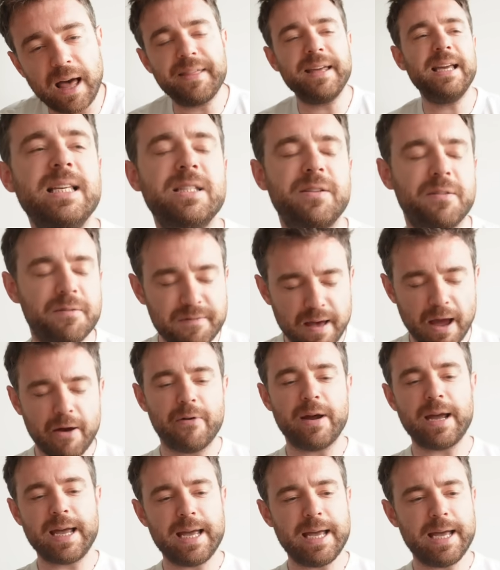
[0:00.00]
I he's a
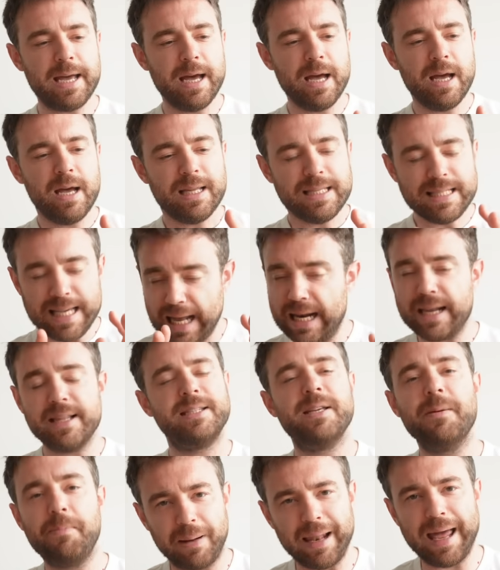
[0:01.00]
very
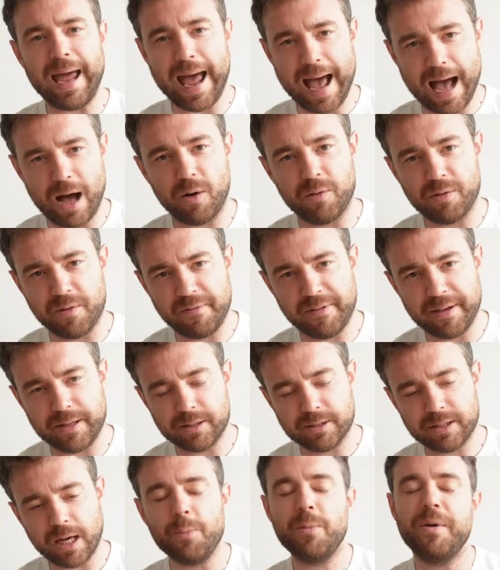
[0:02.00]
talented player out on the
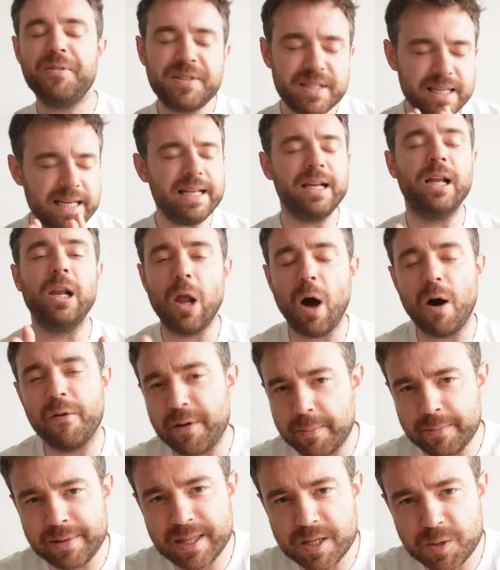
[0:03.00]
field. And we've seen a lot of
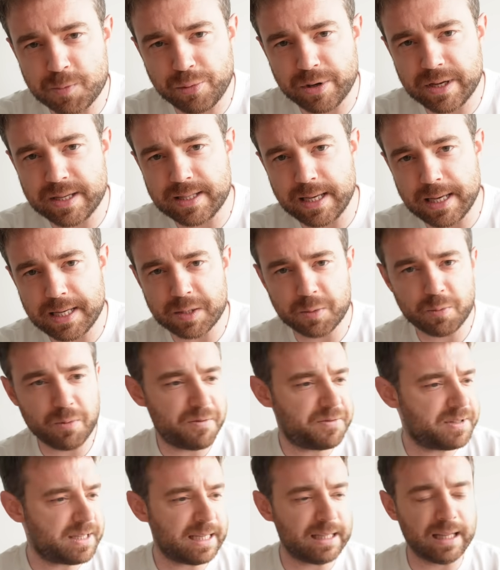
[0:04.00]
him in this preseason.
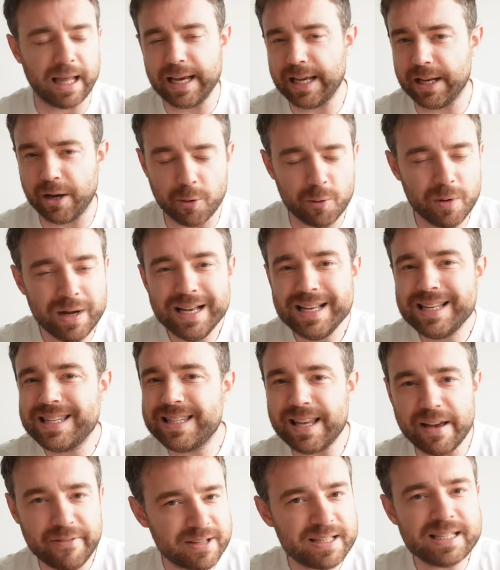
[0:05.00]
We've seen like, you know,
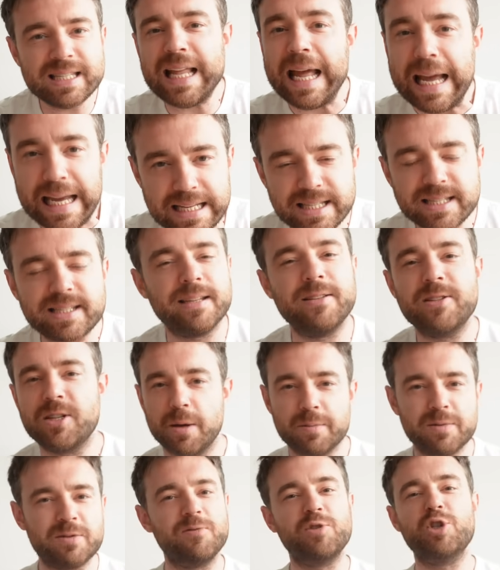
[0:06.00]
sevens and eights in
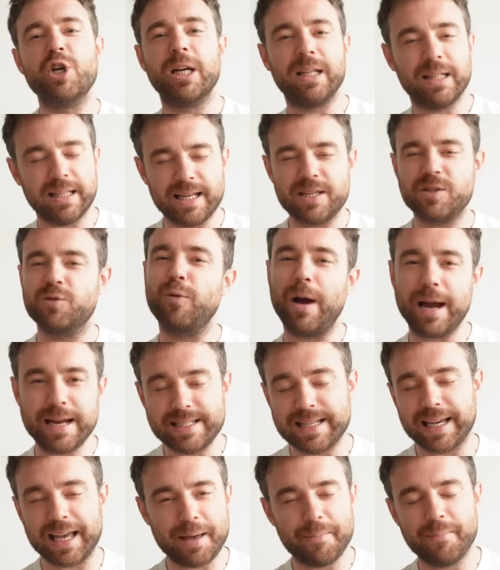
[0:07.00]
terms of journalists
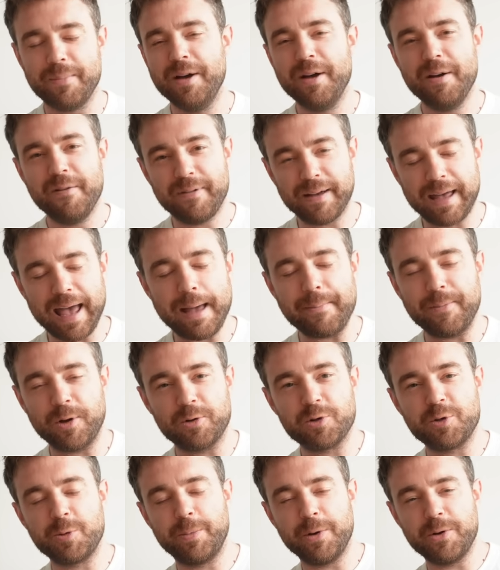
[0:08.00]
rating him for game
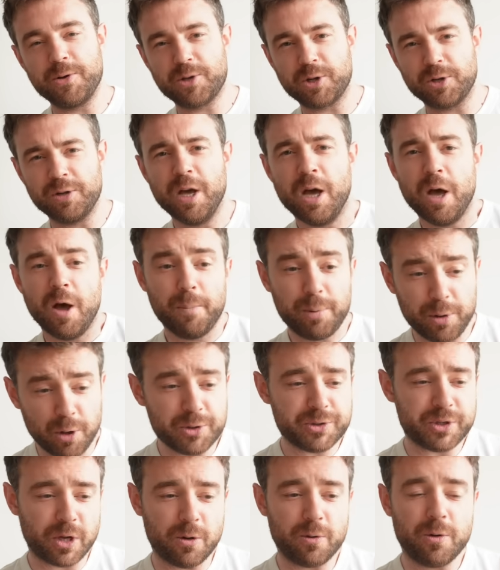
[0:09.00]
contribution, but
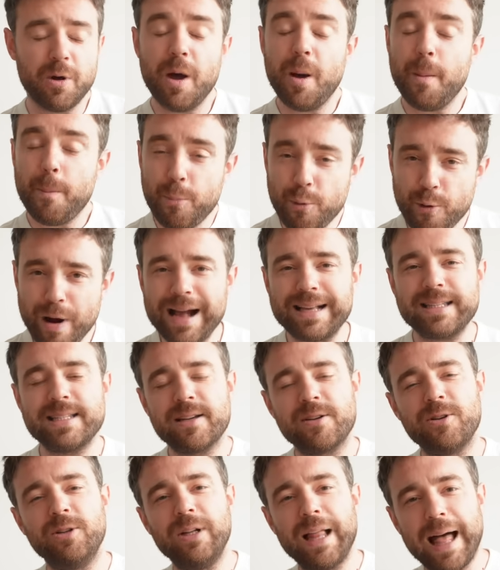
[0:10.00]
also
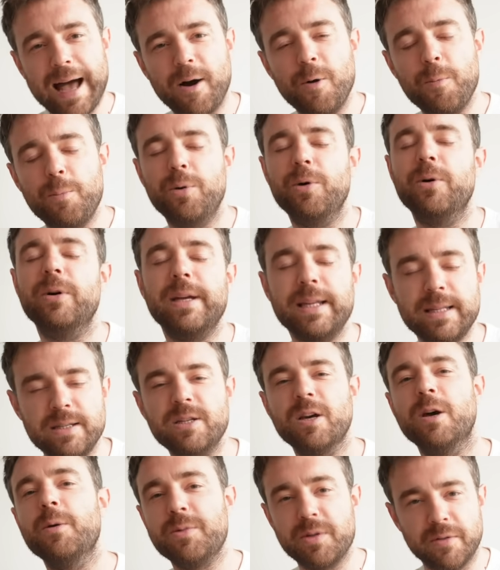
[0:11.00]
practical output in
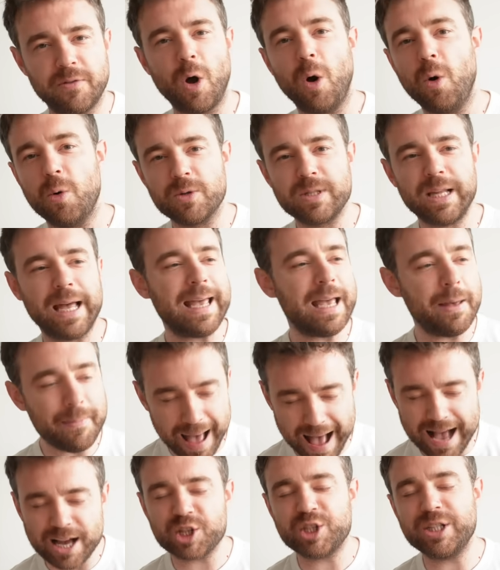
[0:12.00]
terms of goals, like him
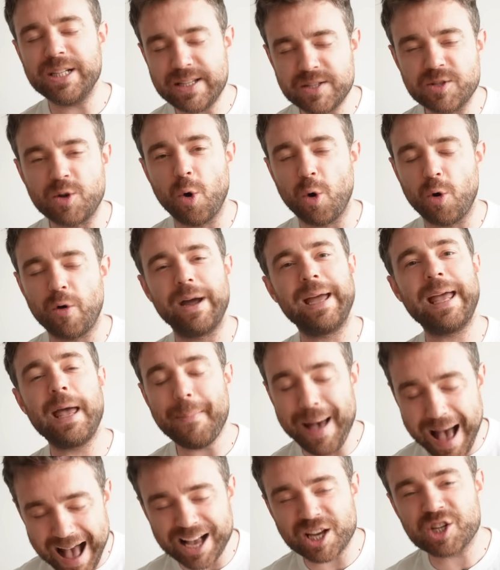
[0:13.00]
actually scoring,
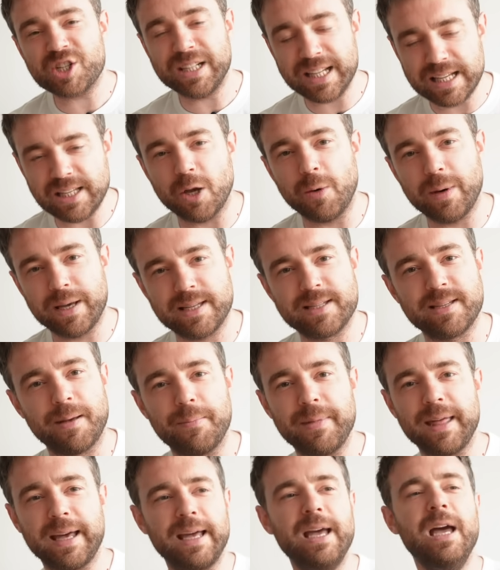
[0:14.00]
him actually doing
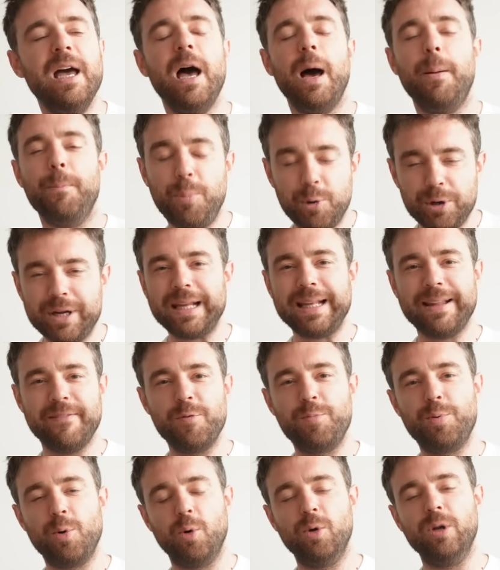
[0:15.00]
something and putting
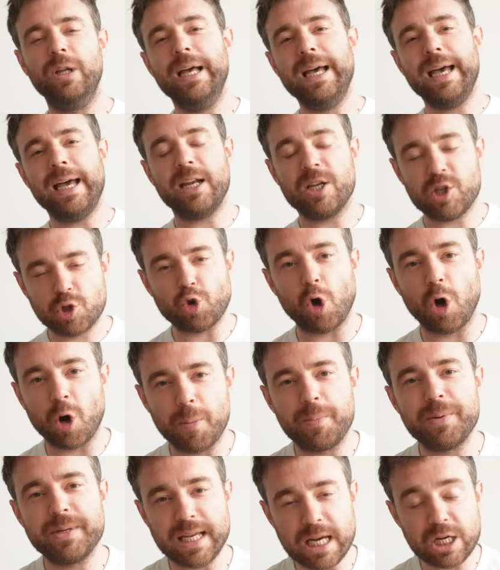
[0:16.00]
Liverpool in a
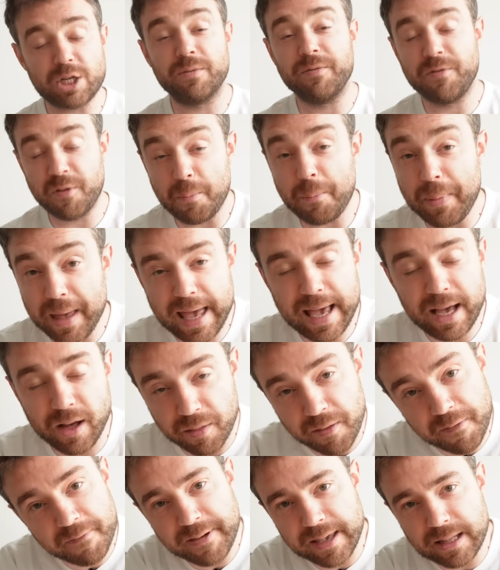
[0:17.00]
stronger position for being
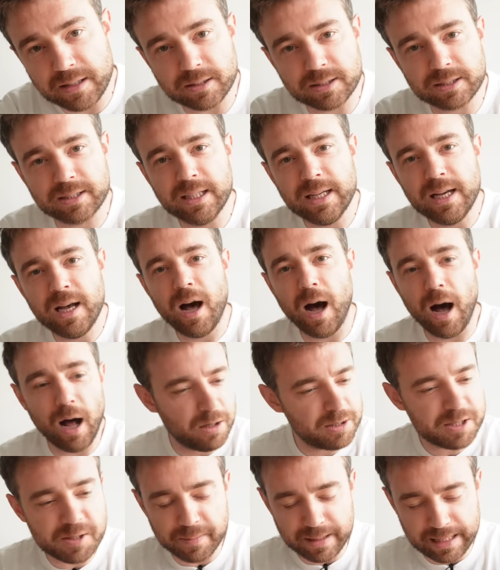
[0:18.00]
on the field.
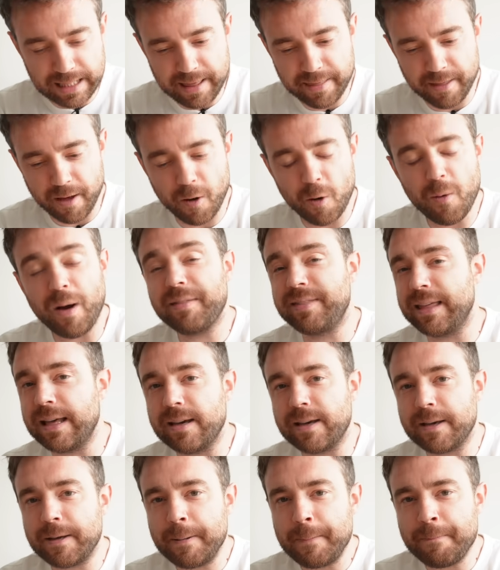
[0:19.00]
Ultimately though, I
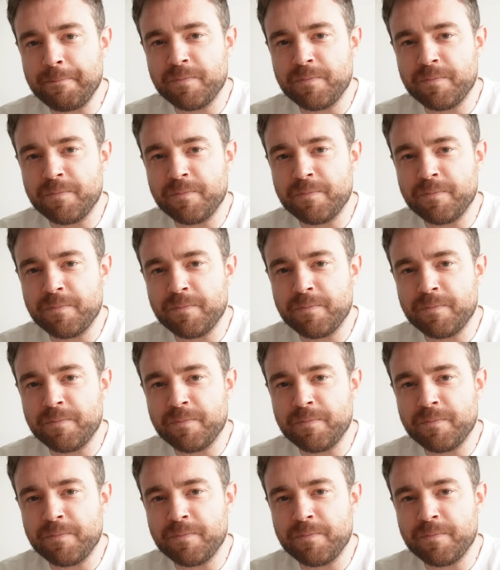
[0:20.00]
think